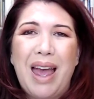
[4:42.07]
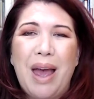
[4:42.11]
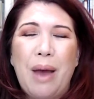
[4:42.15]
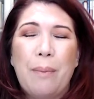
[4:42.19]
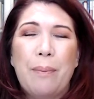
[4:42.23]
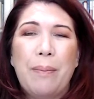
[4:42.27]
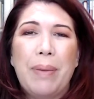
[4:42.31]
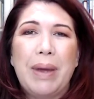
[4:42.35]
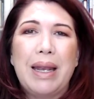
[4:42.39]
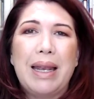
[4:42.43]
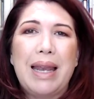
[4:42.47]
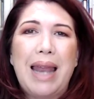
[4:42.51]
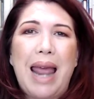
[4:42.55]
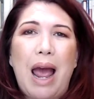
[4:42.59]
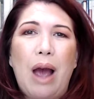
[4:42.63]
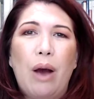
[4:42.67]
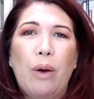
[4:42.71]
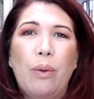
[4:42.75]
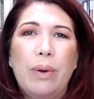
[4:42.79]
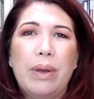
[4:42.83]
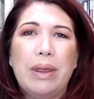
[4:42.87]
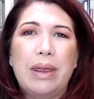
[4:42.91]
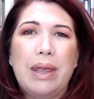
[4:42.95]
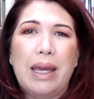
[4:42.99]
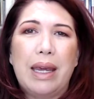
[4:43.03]
But
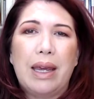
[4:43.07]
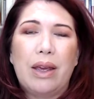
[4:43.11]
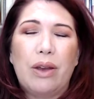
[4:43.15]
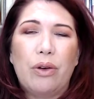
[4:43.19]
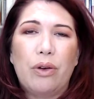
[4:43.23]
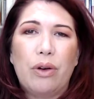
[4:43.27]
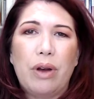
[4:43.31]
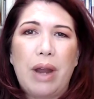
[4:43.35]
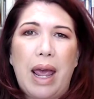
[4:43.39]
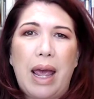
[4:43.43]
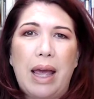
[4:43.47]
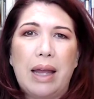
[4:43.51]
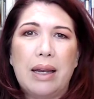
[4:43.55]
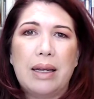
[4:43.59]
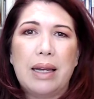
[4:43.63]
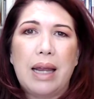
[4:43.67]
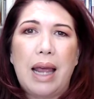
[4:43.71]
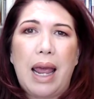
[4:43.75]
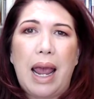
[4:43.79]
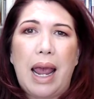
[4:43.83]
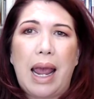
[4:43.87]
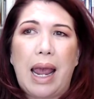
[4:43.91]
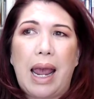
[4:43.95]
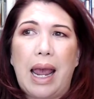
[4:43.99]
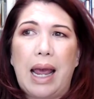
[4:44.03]
now with the internet
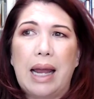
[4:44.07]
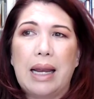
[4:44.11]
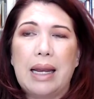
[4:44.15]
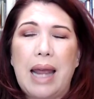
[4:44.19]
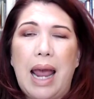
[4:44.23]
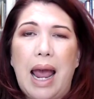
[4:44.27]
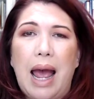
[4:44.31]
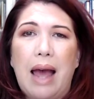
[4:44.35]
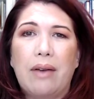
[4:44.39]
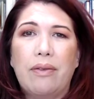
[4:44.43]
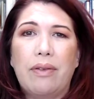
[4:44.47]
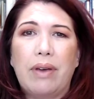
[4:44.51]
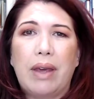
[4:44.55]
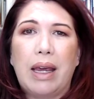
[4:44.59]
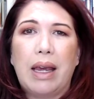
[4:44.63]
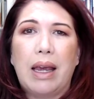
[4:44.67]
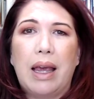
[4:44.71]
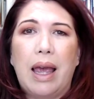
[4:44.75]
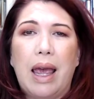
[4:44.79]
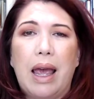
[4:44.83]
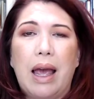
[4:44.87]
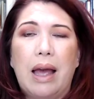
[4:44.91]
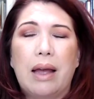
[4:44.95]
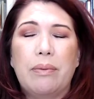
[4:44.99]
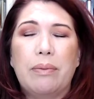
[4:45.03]
and
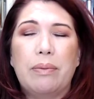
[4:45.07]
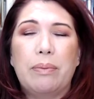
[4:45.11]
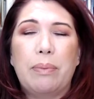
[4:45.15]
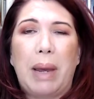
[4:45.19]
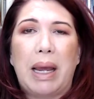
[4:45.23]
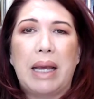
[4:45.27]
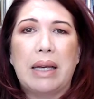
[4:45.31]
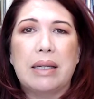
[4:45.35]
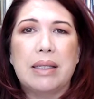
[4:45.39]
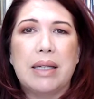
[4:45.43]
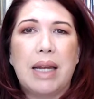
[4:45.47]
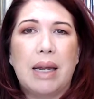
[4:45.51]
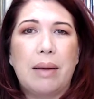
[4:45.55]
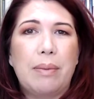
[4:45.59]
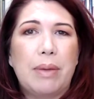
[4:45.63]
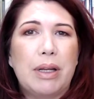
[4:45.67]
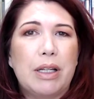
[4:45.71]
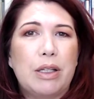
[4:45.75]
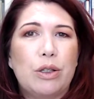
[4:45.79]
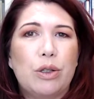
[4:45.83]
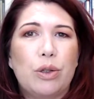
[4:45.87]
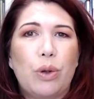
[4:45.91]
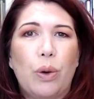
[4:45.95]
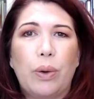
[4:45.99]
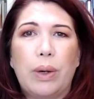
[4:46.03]
having bank
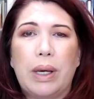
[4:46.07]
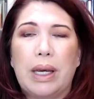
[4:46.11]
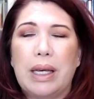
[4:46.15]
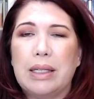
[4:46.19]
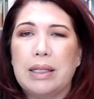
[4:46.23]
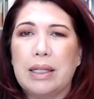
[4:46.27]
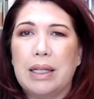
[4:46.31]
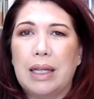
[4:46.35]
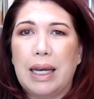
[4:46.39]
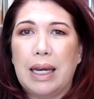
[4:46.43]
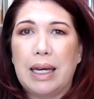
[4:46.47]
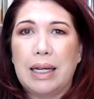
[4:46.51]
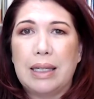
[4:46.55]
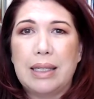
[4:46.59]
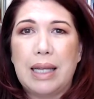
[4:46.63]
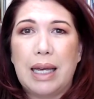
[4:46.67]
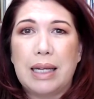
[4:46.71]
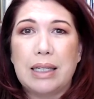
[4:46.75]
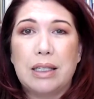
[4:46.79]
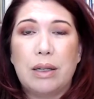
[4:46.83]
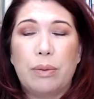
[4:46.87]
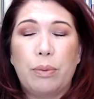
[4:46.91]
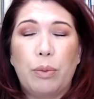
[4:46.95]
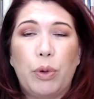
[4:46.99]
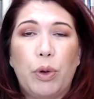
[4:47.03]
statements so easily
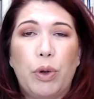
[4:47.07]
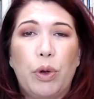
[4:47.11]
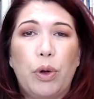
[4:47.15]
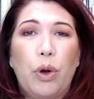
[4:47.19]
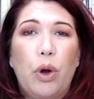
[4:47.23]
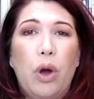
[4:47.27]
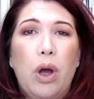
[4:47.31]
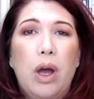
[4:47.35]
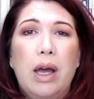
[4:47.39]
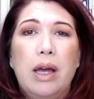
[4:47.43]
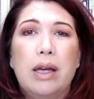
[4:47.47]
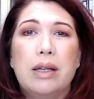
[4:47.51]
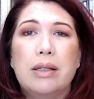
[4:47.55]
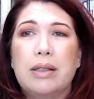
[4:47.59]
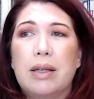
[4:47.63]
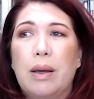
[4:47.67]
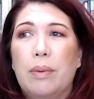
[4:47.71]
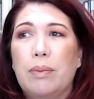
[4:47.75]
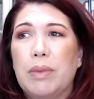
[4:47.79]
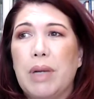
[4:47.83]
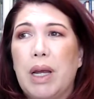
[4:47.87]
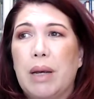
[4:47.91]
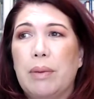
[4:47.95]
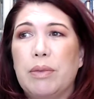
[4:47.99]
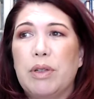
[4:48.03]
accessible,
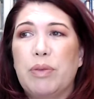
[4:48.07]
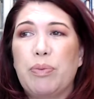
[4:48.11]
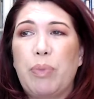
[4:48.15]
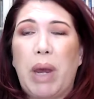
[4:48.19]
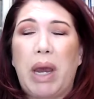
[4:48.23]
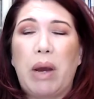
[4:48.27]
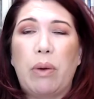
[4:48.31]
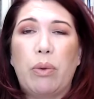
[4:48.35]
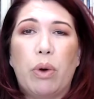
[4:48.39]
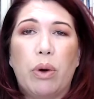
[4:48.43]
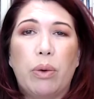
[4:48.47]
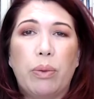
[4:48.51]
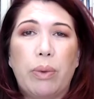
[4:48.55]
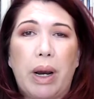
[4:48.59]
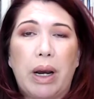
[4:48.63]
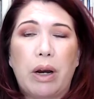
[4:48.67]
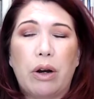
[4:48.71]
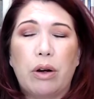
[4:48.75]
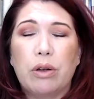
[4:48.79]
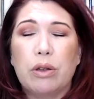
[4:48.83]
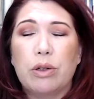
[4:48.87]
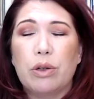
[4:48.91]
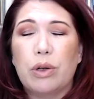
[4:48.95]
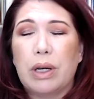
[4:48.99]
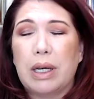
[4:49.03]
sometimes payroll
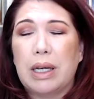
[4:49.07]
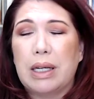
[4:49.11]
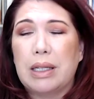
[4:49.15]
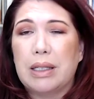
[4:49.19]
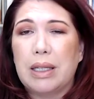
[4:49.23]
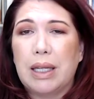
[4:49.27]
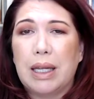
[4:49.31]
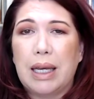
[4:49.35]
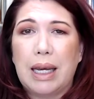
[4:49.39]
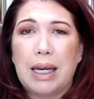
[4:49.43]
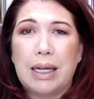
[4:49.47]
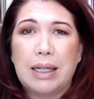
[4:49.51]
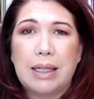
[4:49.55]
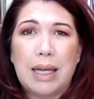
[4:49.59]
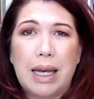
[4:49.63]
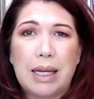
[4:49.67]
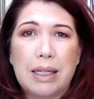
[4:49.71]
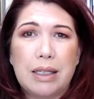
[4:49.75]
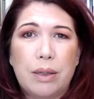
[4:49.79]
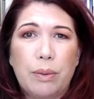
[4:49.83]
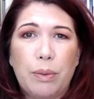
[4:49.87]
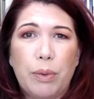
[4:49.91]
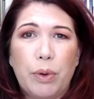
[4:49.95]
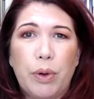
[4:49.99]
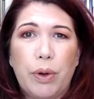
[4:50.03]
records are easily
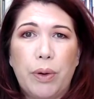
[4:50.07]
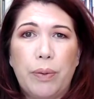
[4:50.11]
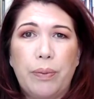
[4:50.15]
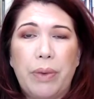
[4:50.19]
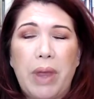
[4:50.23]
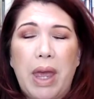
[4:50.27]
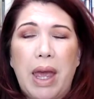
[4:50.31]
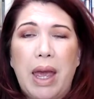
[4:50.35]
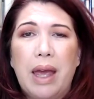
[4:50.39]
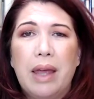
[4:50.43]
accessible,